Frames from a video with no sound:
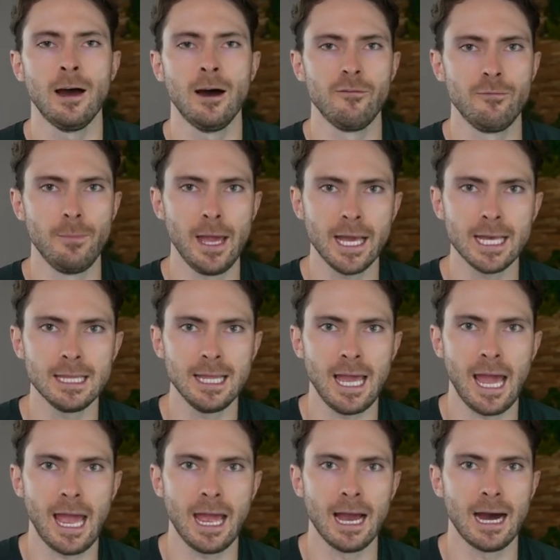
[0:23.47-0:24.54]
of making
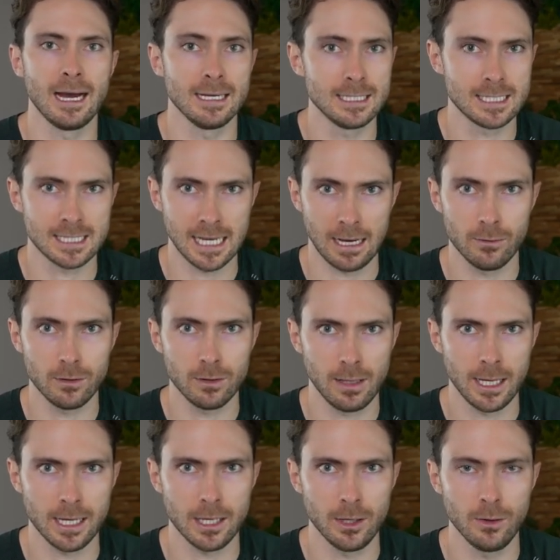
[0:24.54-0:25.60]
the AI sound
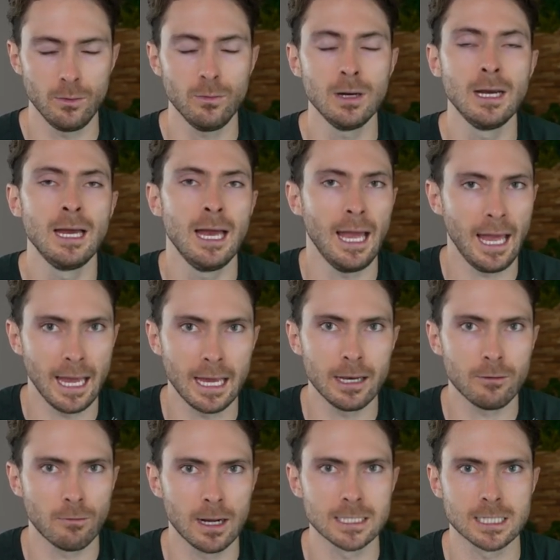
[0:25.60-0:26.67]
like you
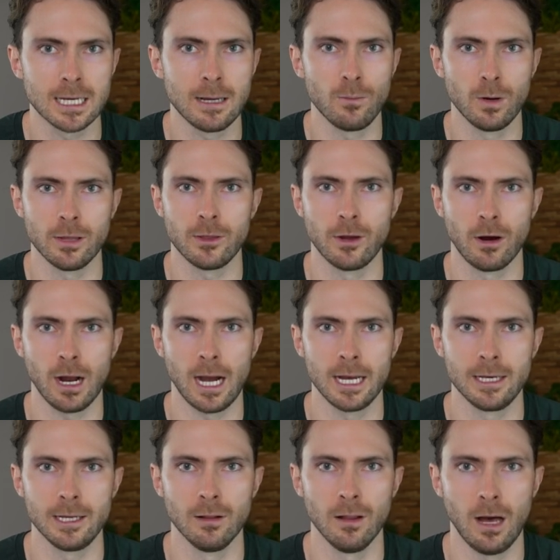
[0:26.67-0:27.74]
and resonate with your
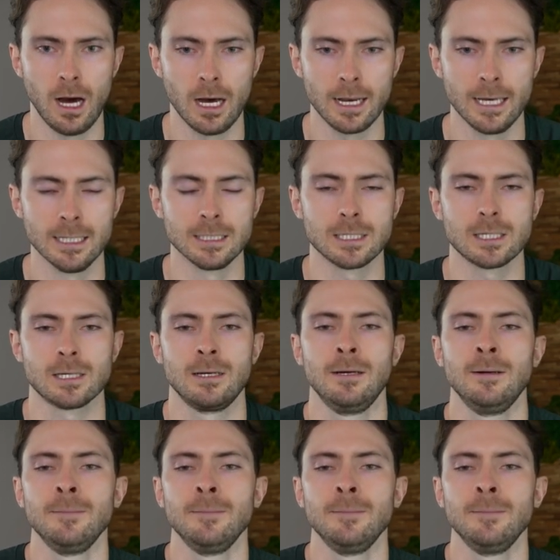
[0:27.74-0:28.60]
ideal audience.